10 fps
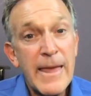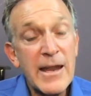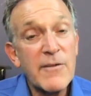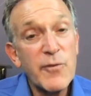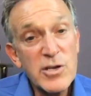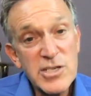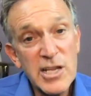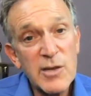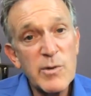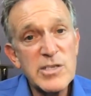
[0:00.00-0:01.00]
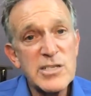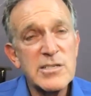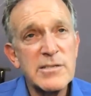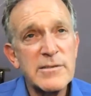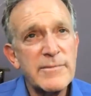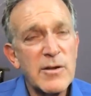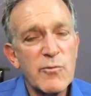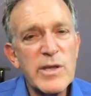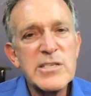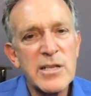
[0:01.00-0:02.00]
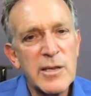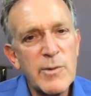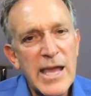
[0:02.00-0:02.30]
And unfortunately, we just you know recently